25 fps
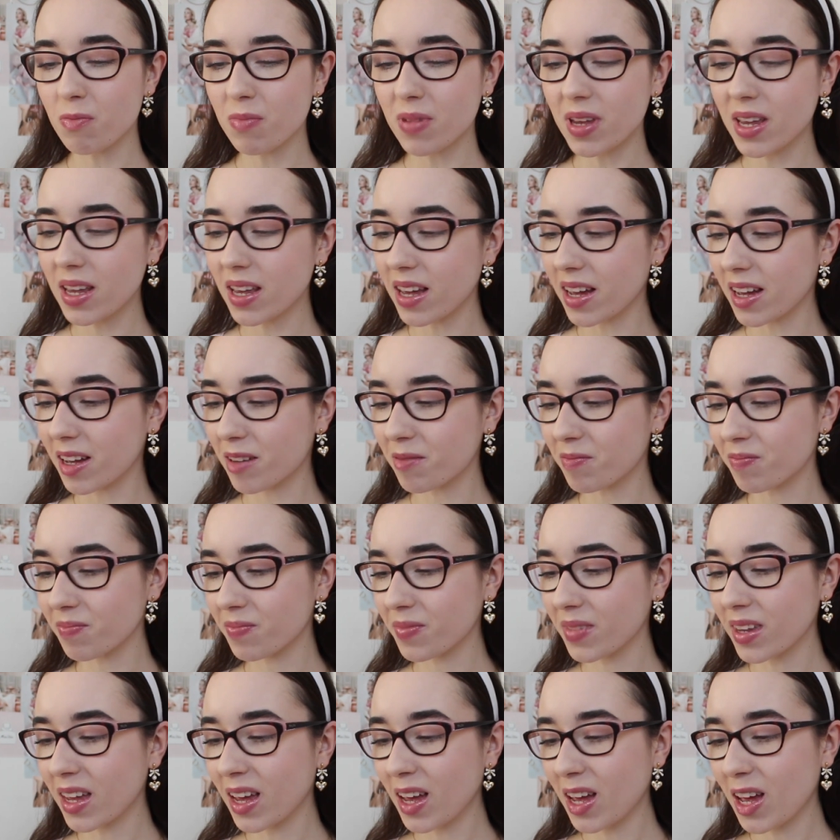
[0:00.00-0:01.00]
me,
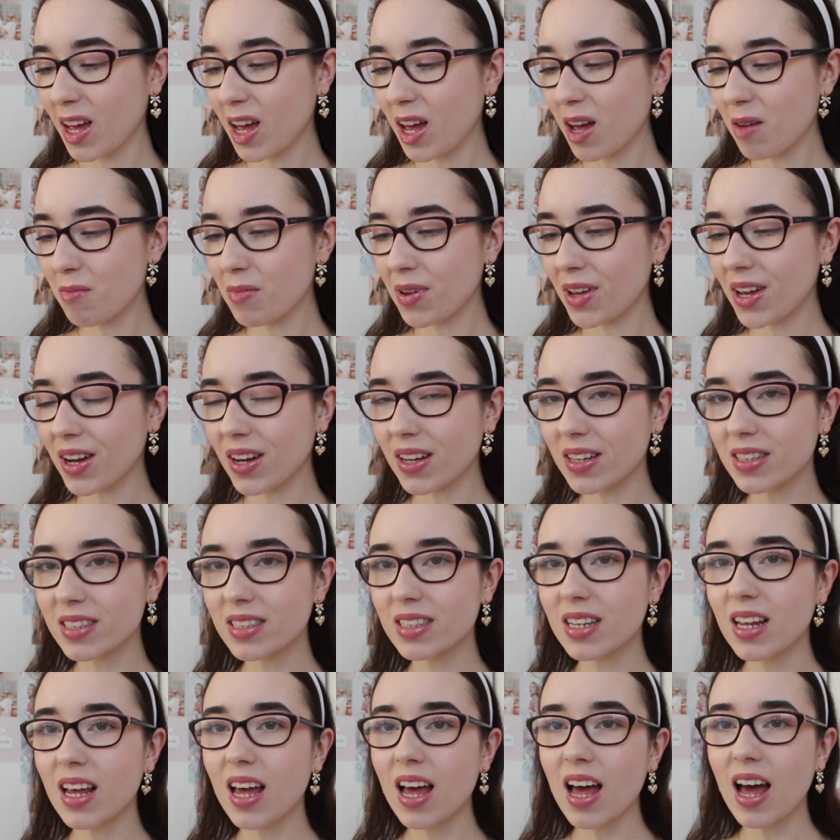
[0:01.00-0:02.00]

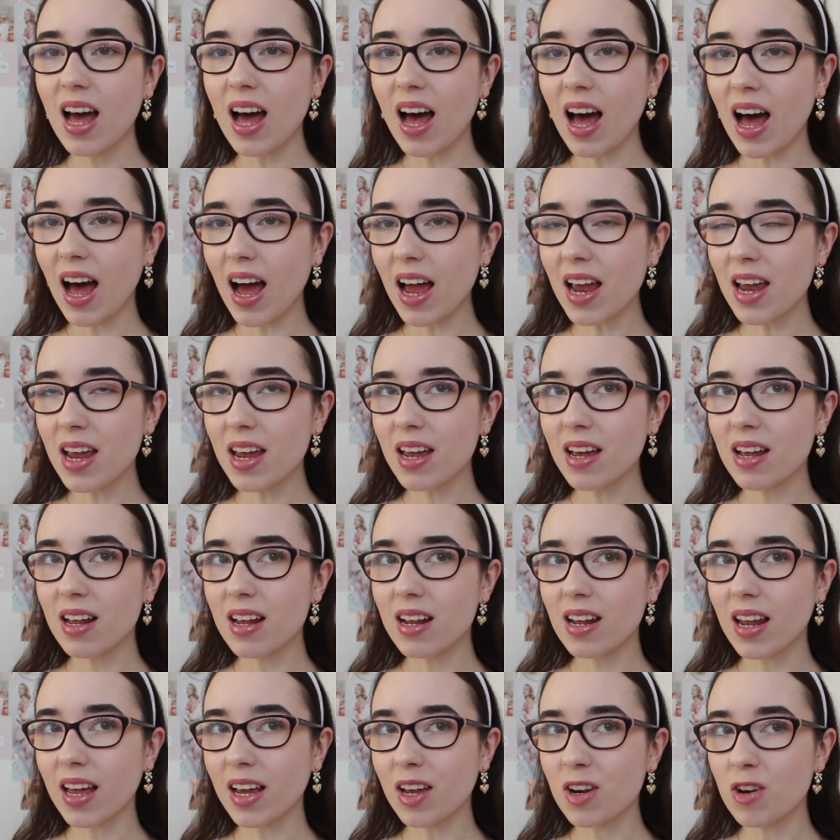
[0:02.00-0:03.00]
because I
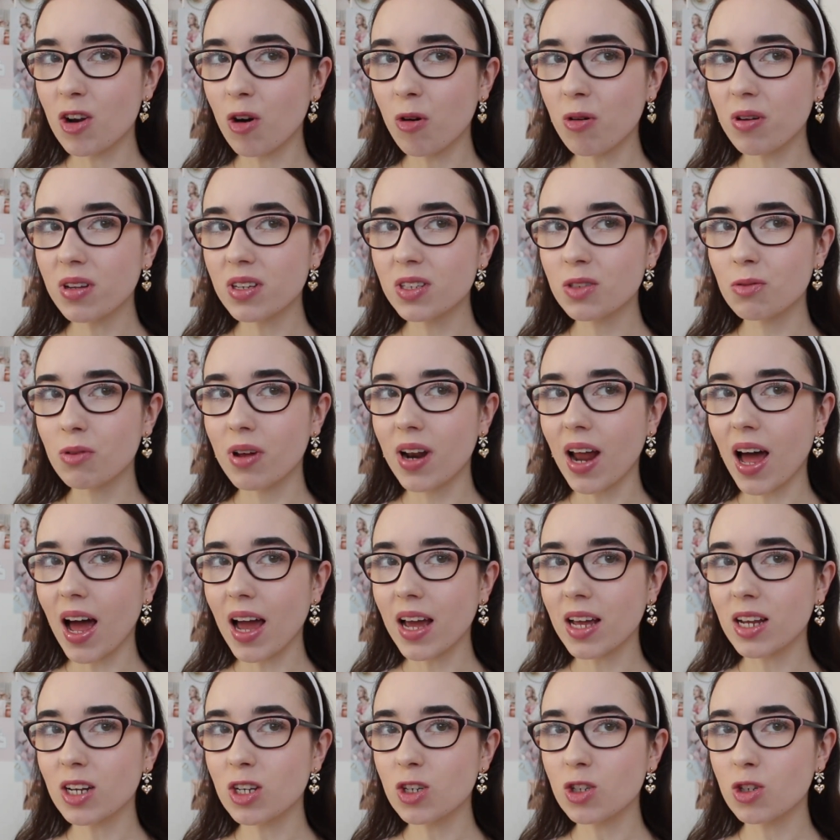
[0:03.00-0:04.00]
like notice when
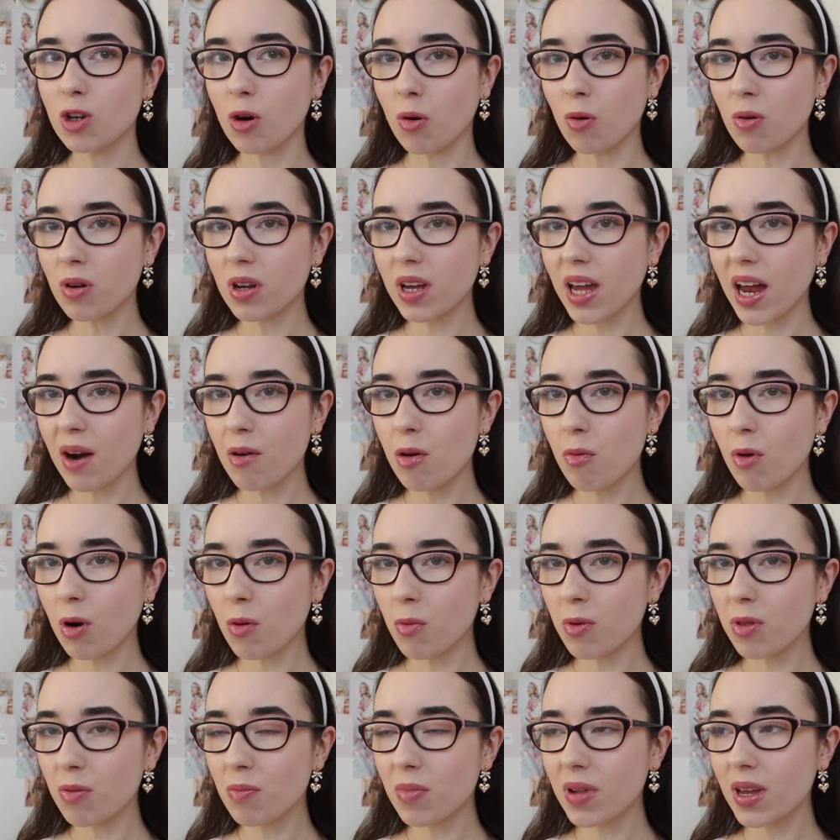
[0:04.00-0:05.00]
I don't carry one
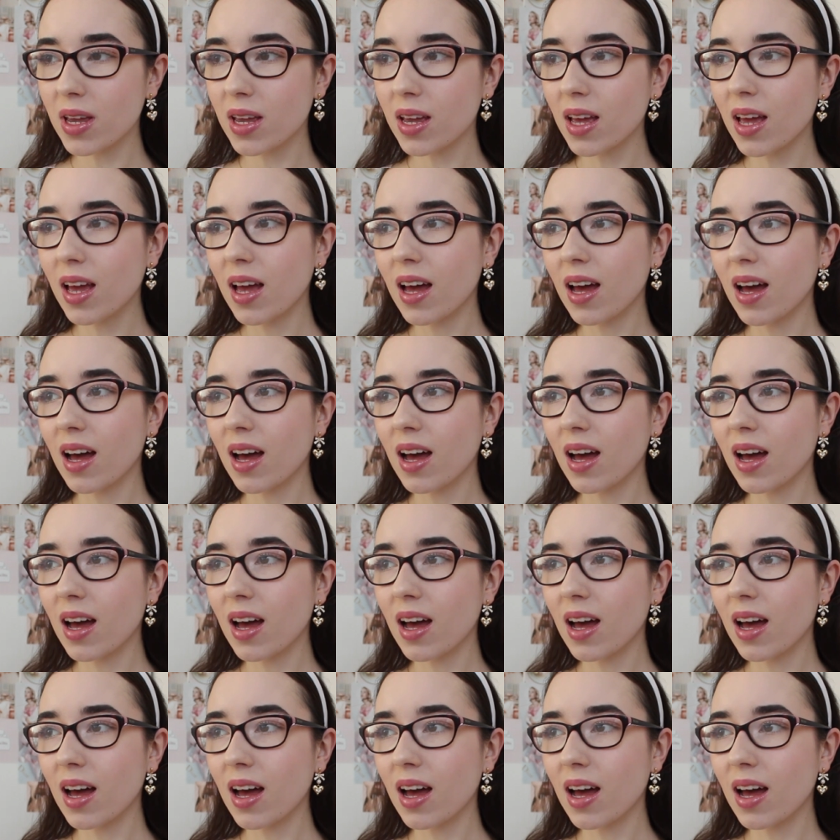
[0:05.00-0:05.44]
with me,